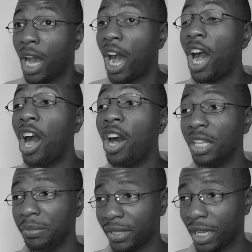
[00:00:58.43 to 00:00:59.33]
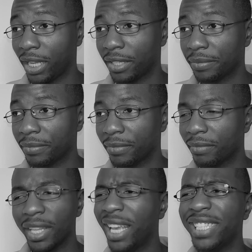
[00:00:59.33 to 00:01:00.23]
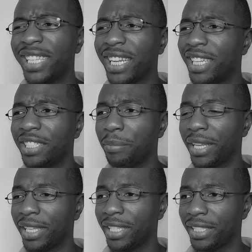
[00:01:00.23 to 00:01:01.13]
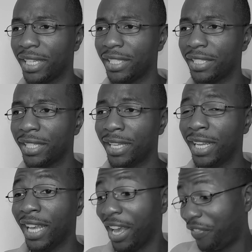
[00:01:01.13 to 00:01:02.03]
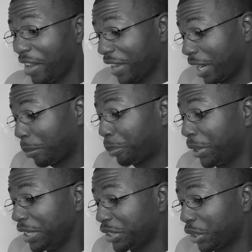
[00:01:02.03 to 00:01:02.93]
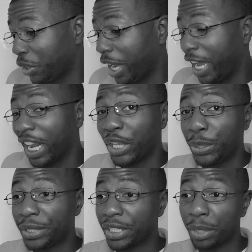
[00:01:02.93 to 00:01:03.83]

All I'm saying is that it doesn't make any sense. If I've got a printer and I use it to